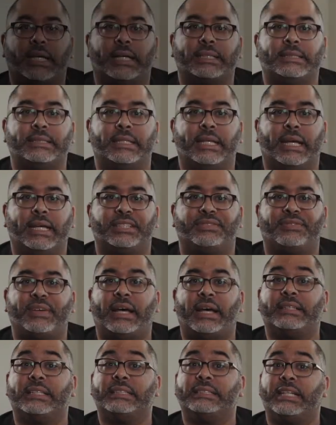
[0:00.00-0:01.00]
text today is
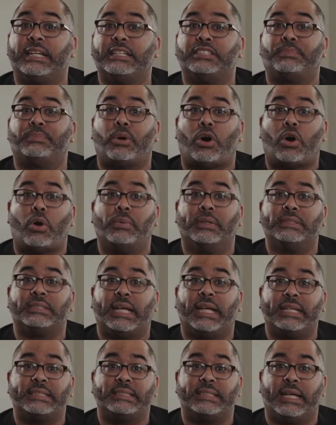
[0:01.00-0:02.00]
found in James Baldwin's
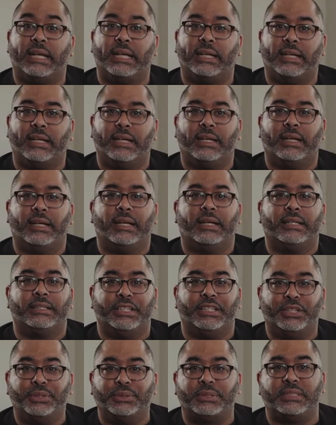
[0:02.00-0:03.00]
essay,
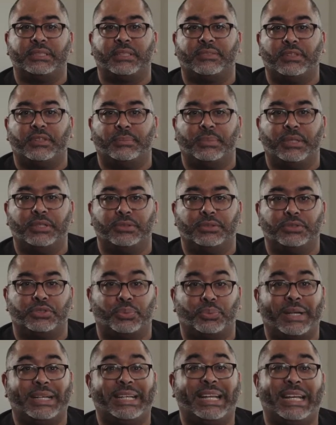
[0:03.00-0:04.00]
The Uses of the Blues,
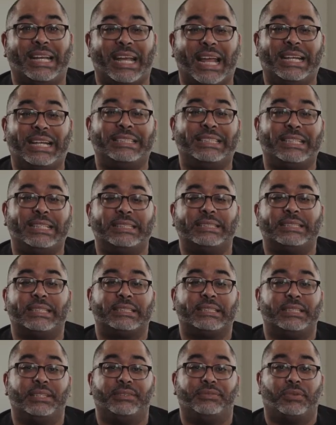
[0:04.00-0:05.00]
written in
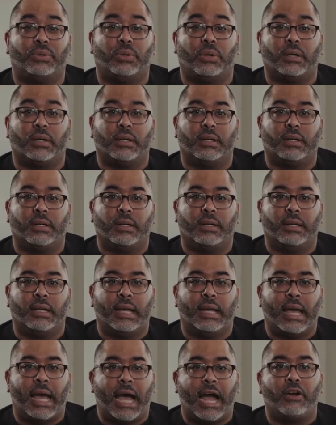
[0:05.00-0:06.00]
1964.
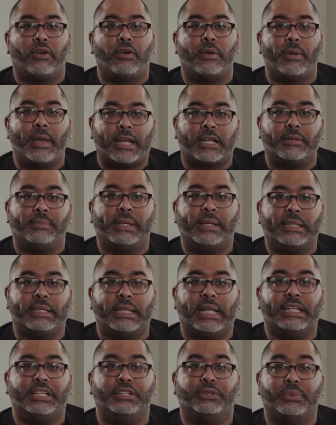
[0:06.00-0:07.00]
I recommend
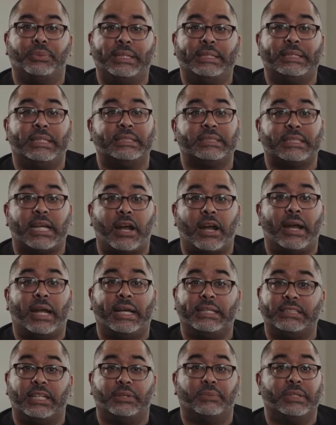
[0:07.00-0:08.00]
that you read the entire
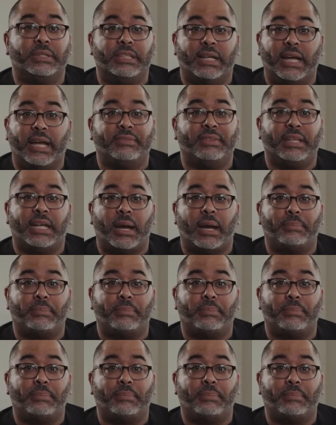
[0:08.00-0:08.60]
essay when you have the